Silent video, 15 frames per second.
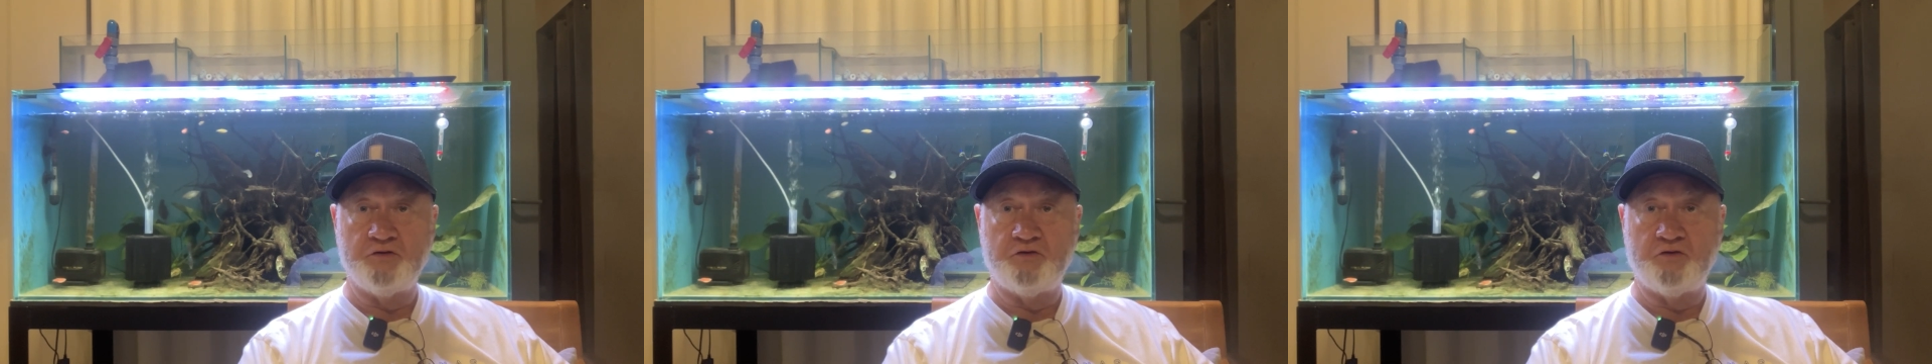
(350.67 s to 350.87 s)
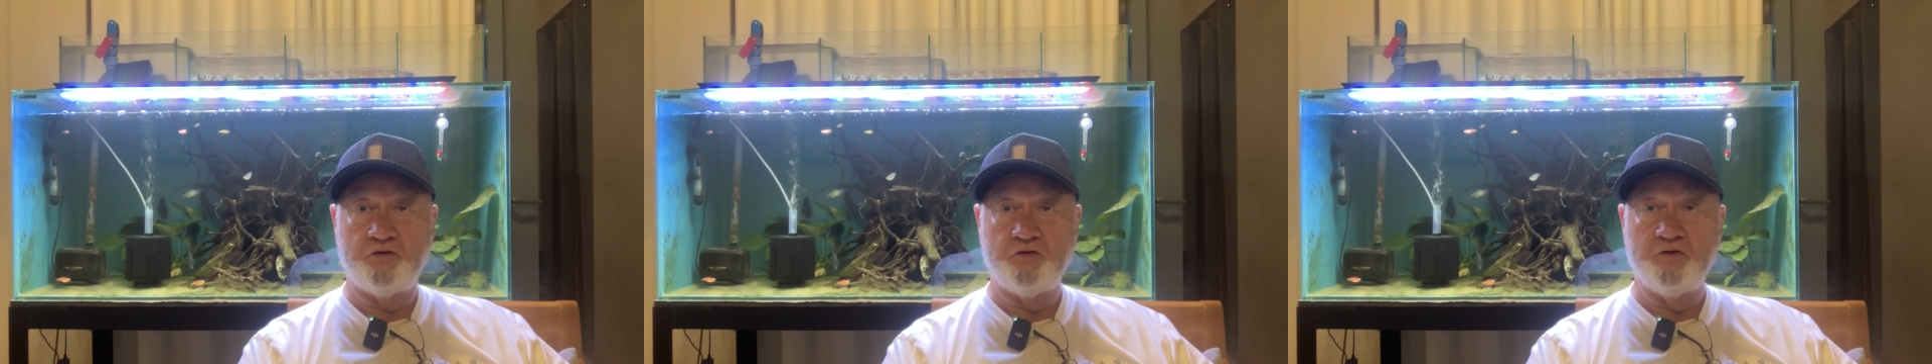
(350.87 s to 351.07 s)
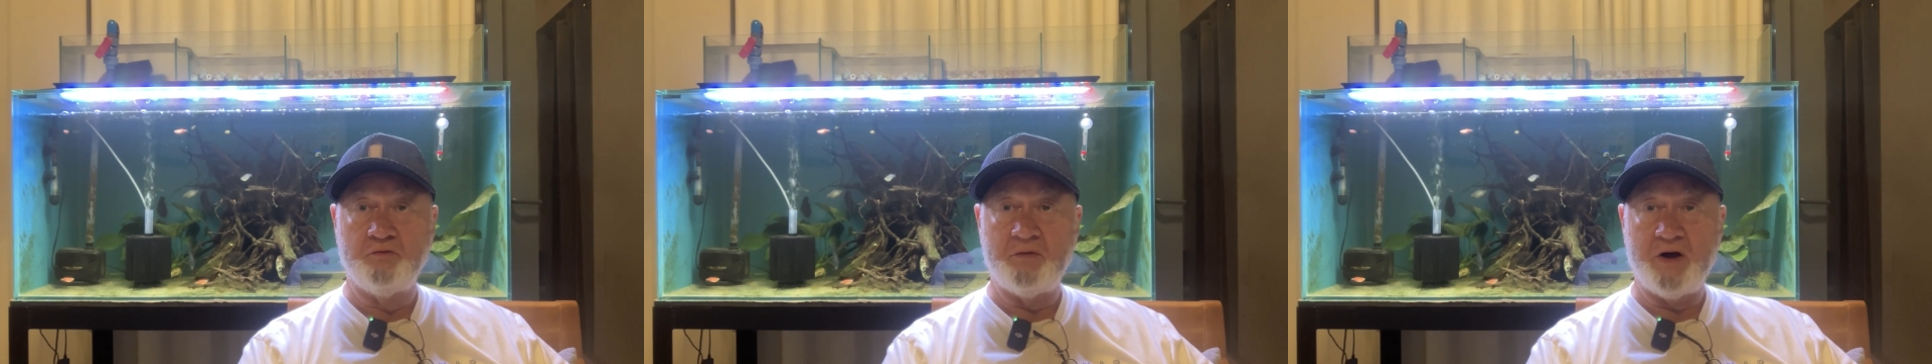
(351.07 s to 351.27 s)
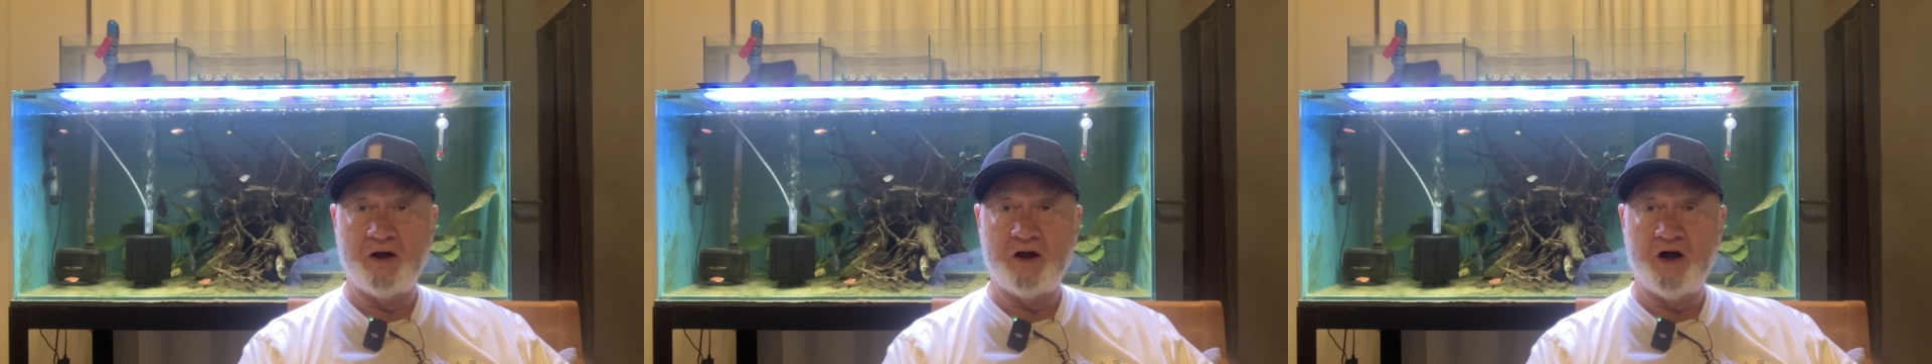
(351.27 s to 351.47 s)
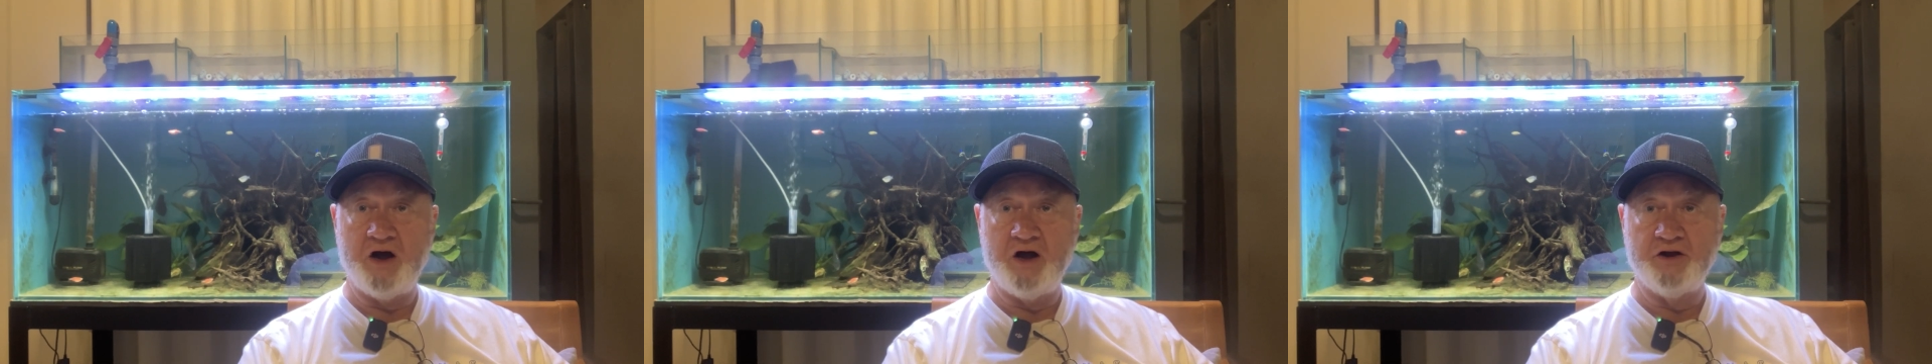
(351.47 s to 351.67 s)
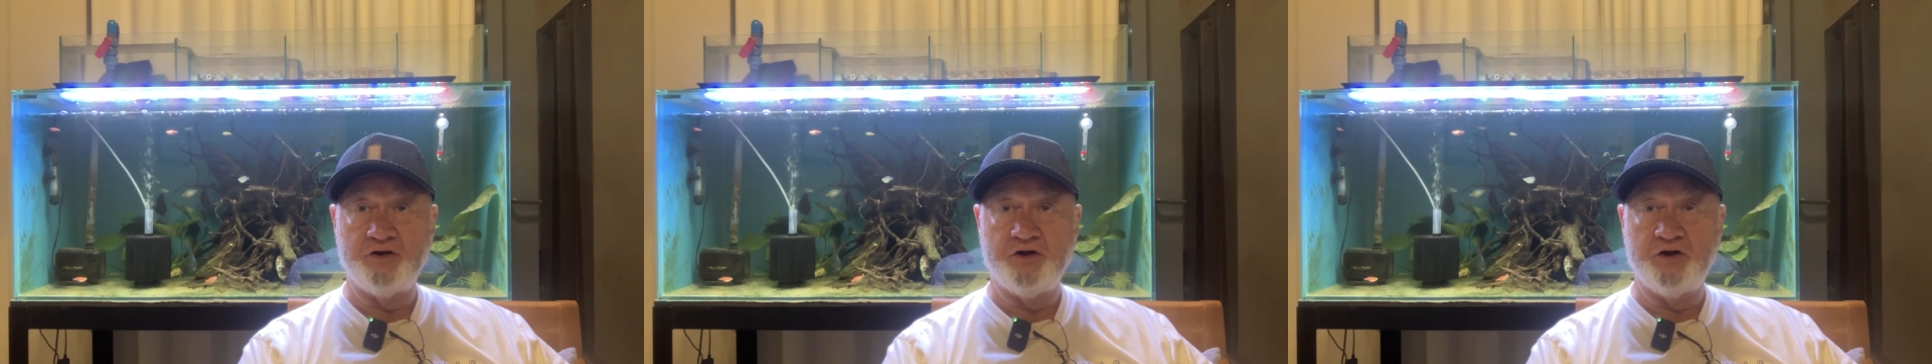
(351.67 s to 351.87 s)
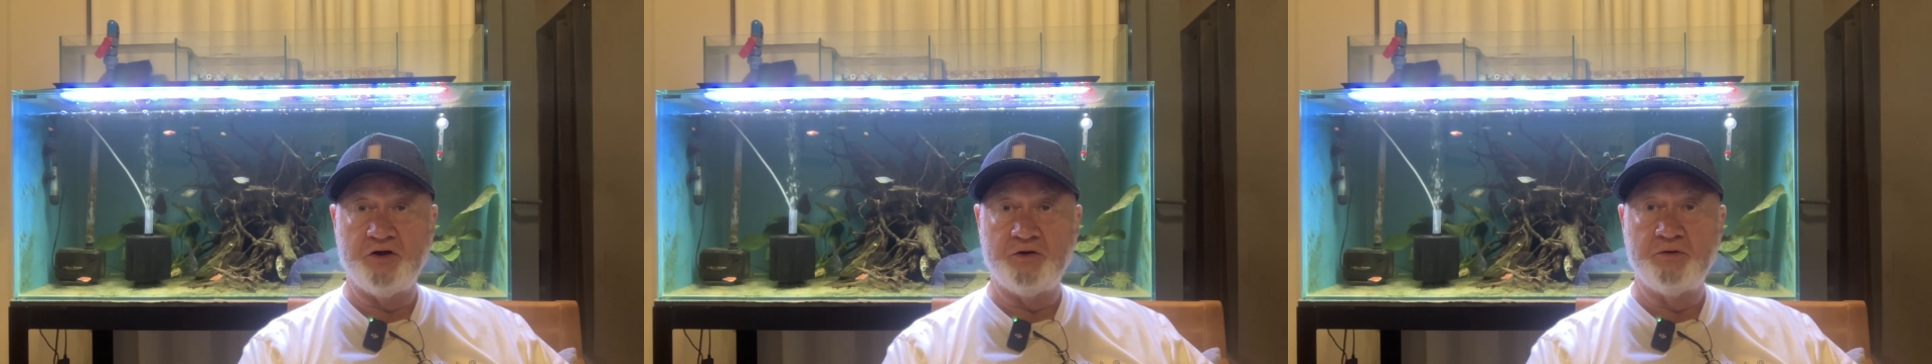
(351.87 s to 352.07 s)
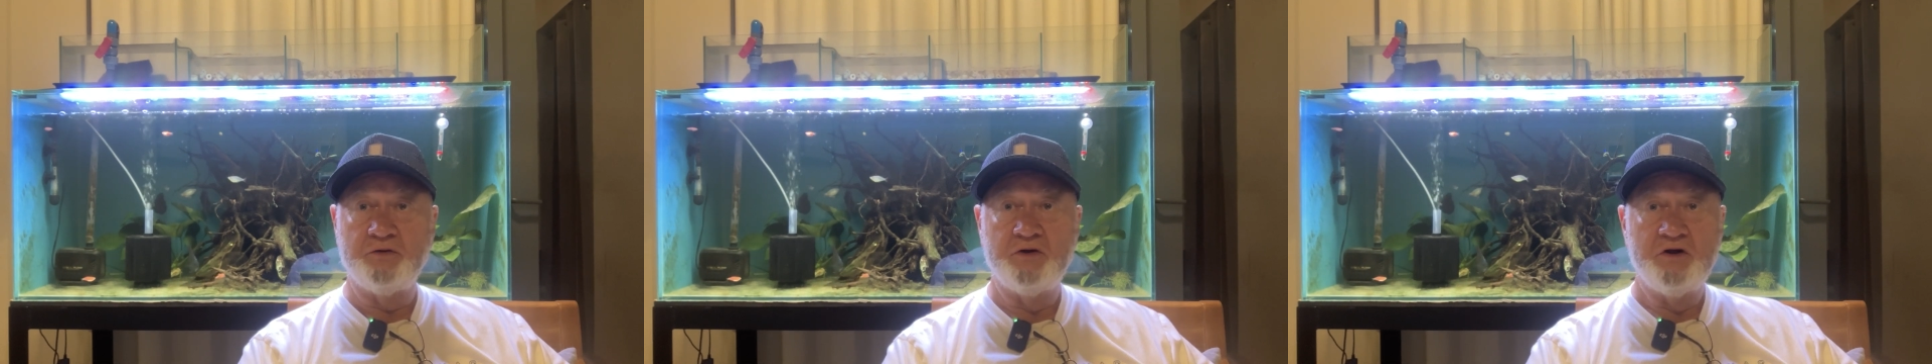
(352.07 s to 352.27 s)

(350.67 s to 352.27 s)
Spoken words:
to my condo.